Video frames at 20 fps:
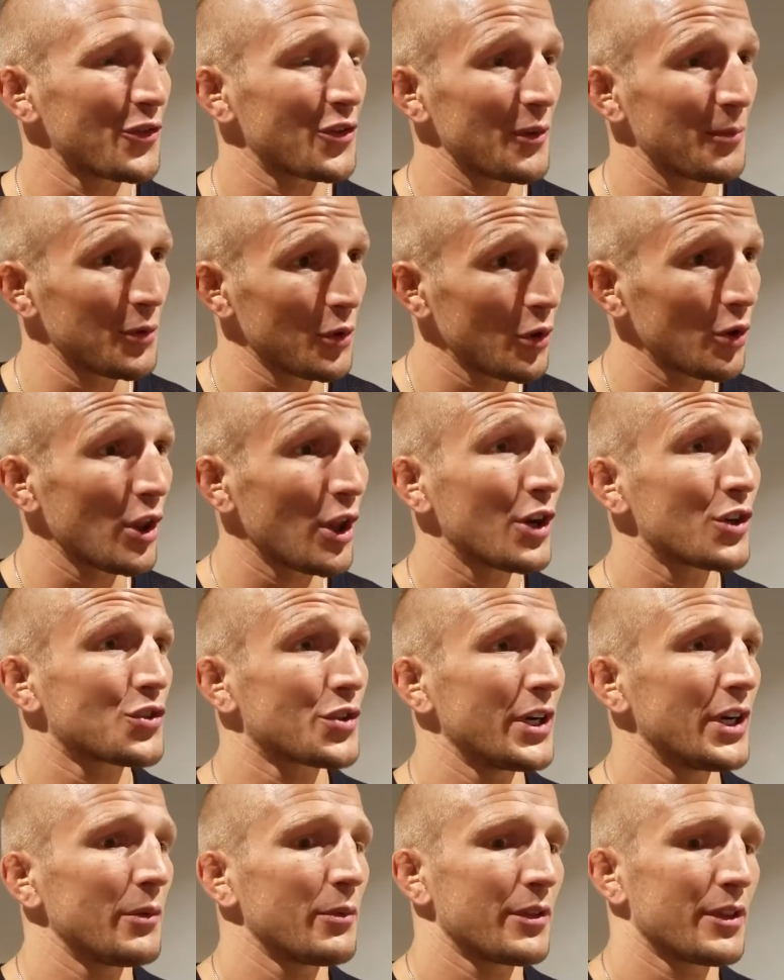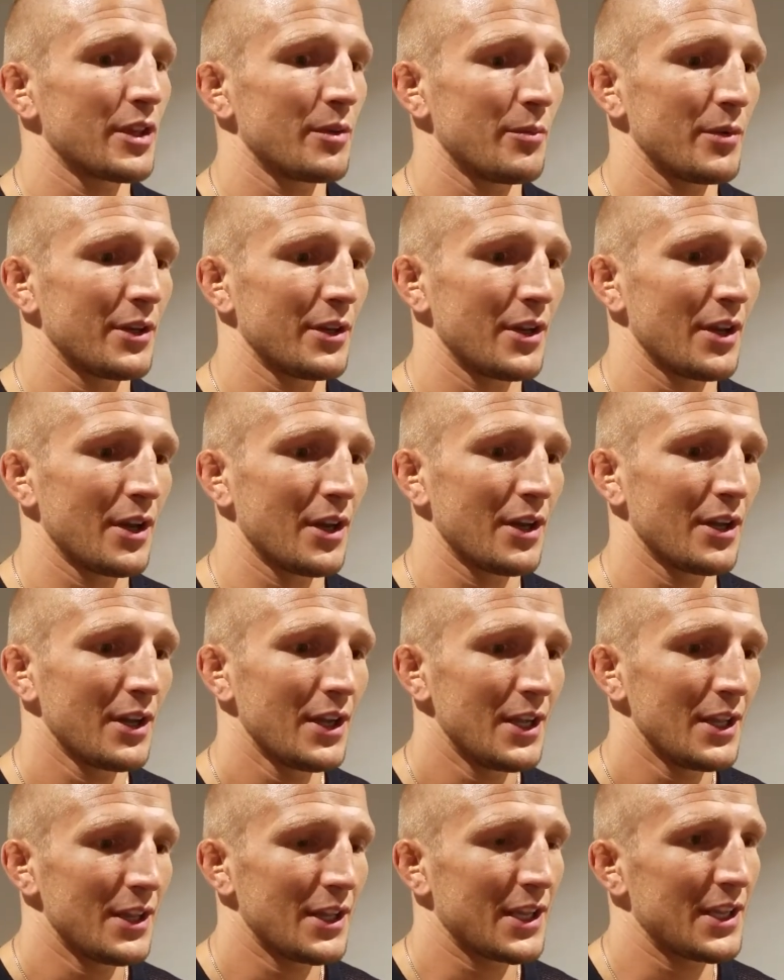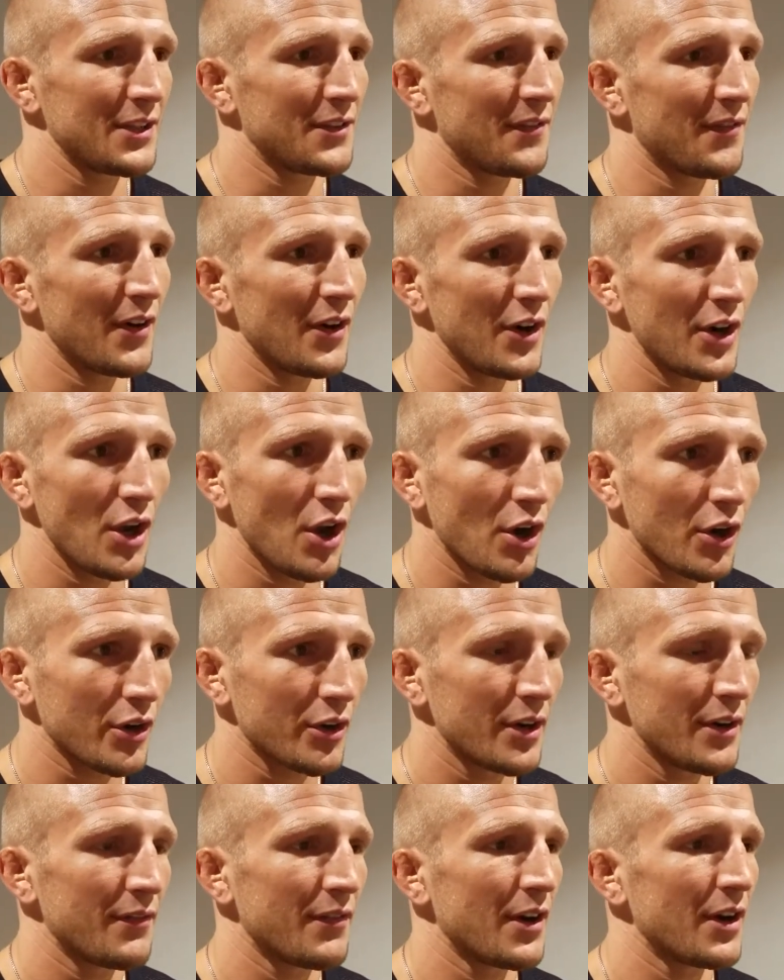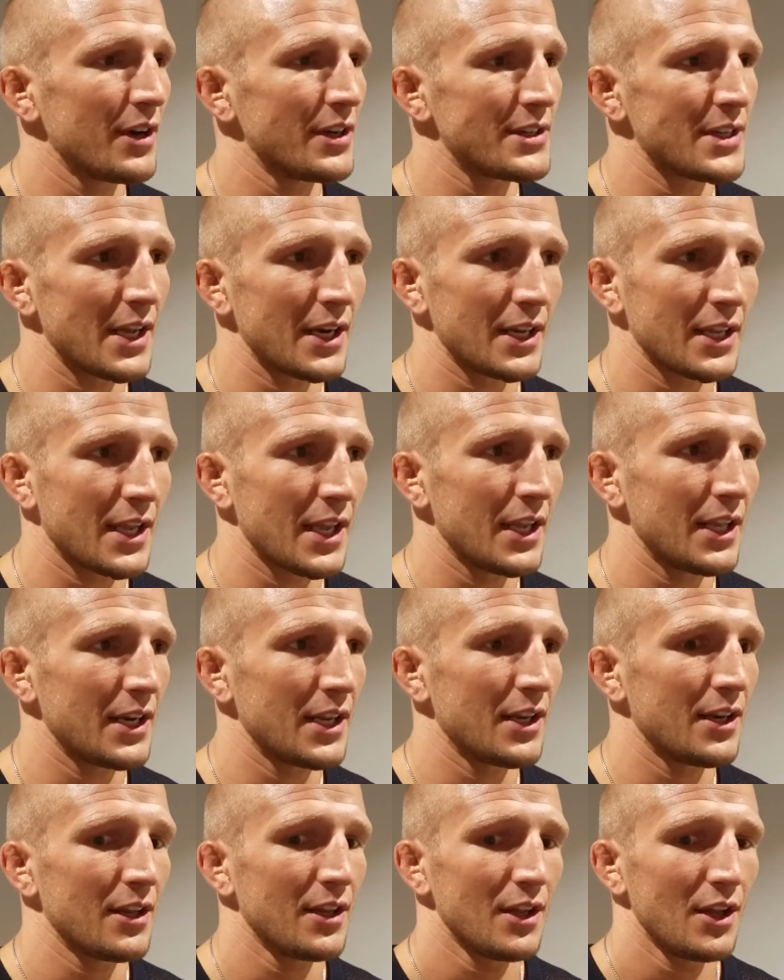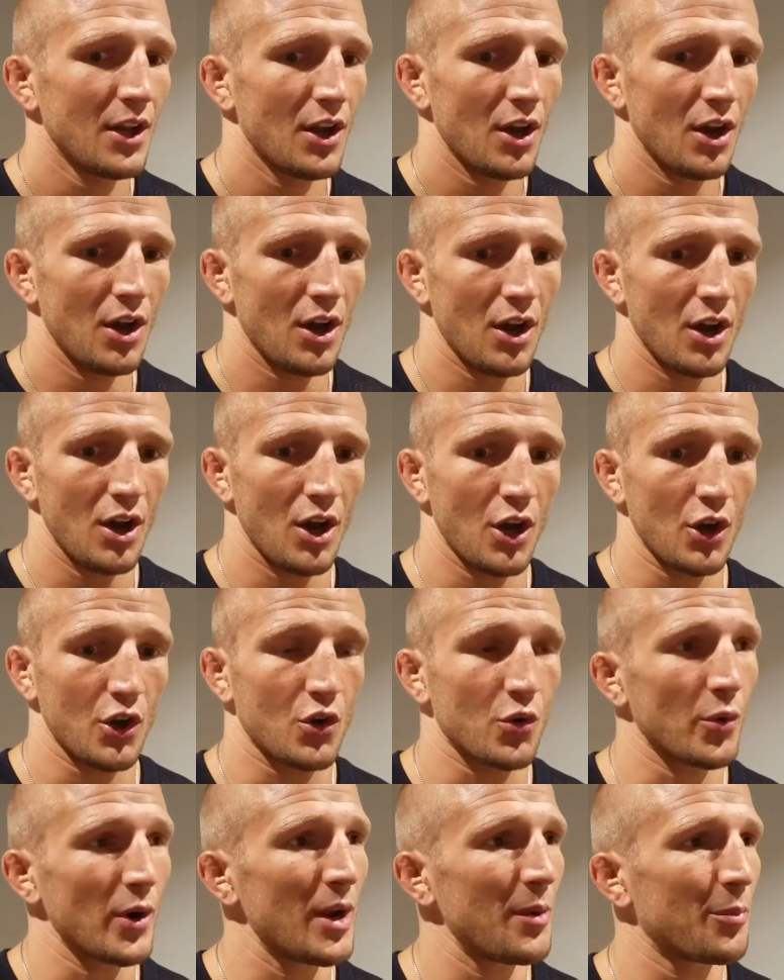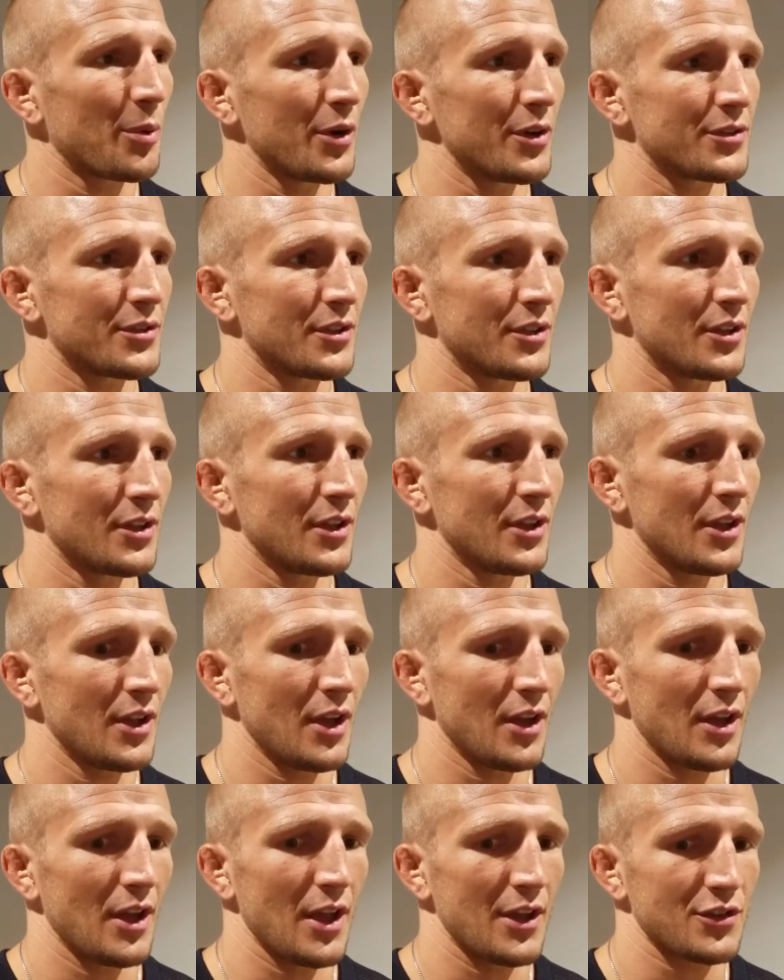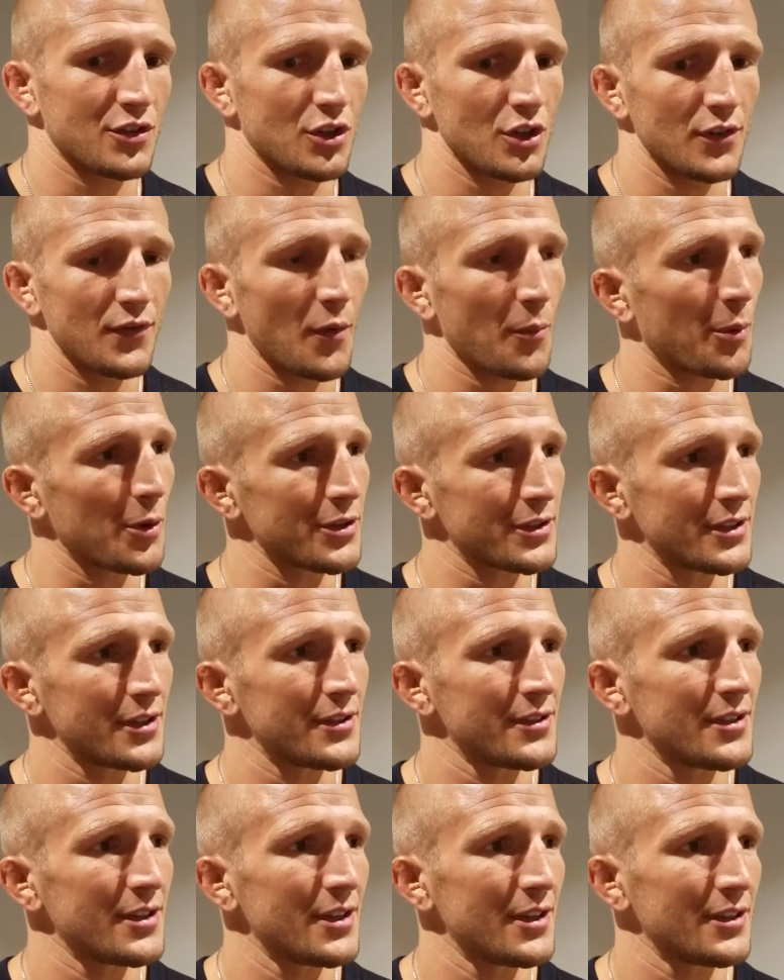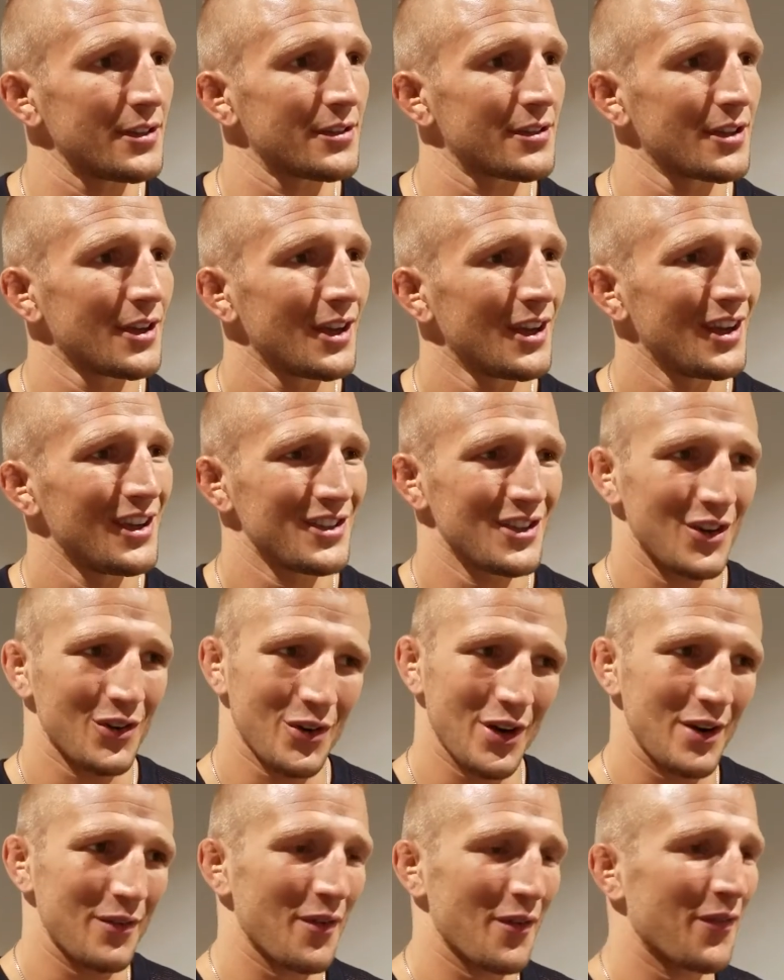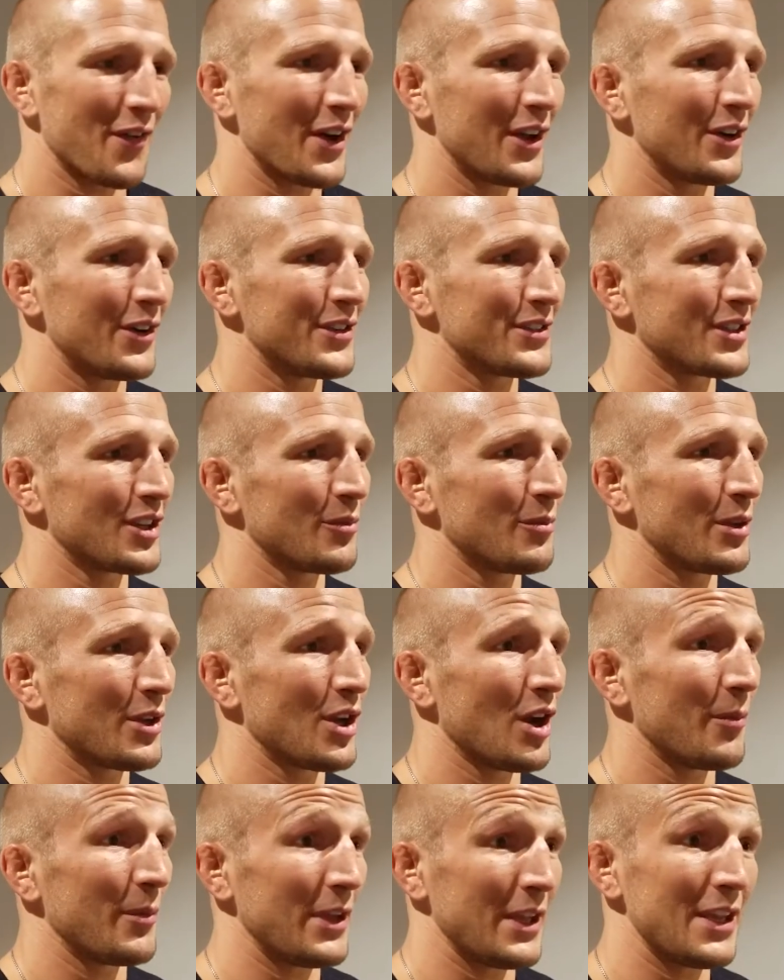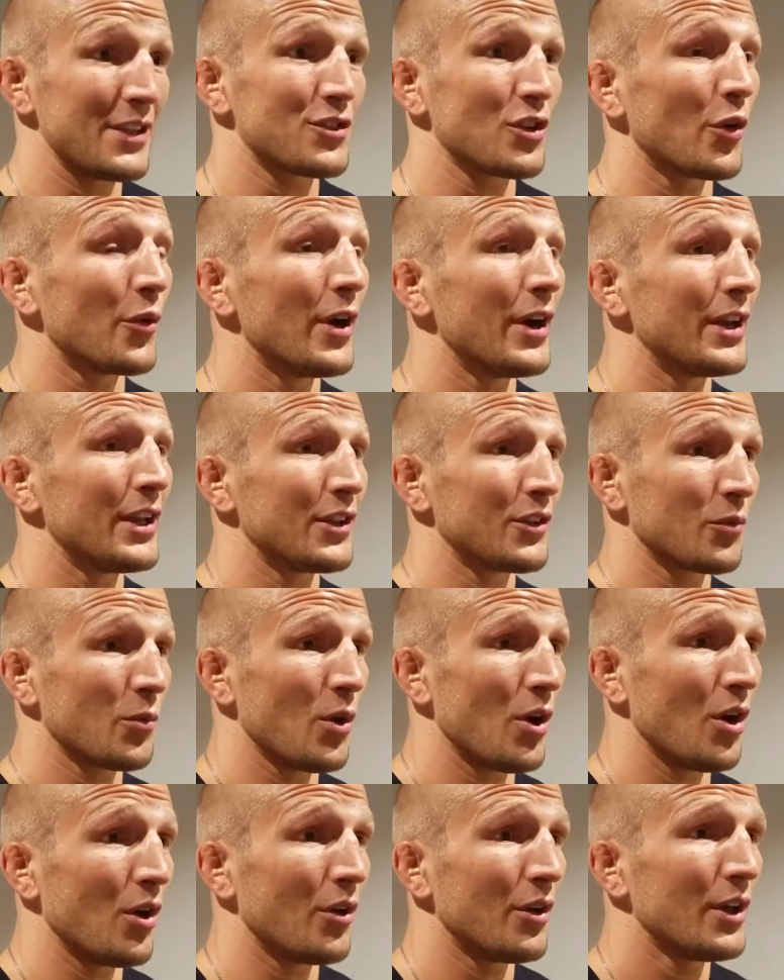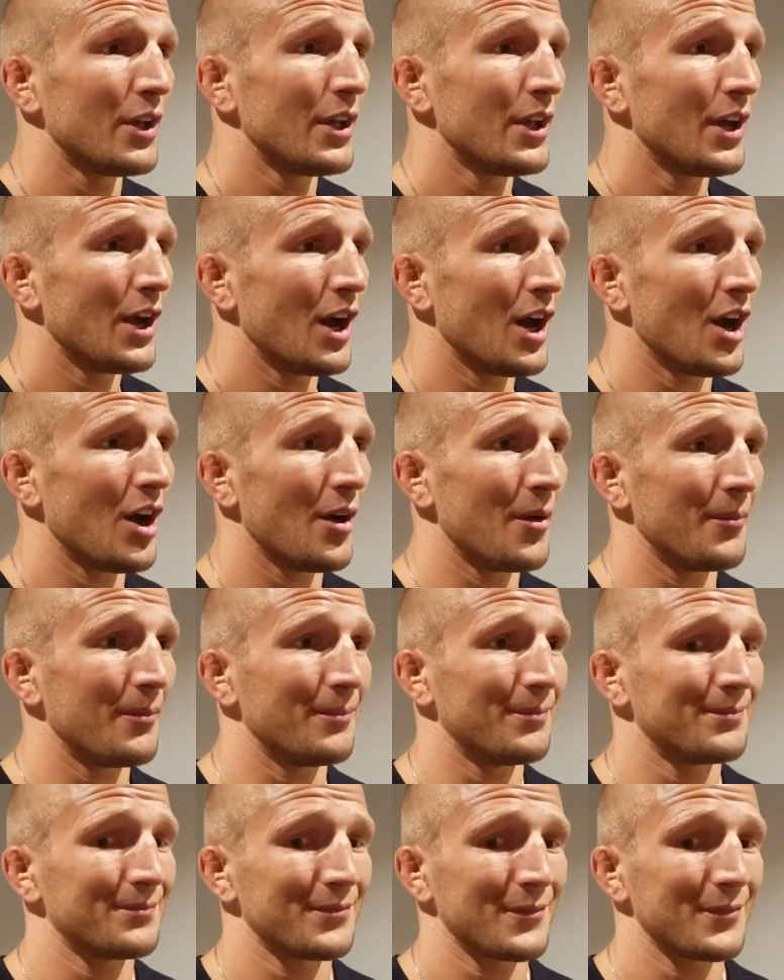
So I've been doing a lot of training with him, and uh, the kid's very hungry, very dedicated, uh, a great person. Uh, as good of a person as he is, is how great of a fighter he's going to become. He is already as well. Um,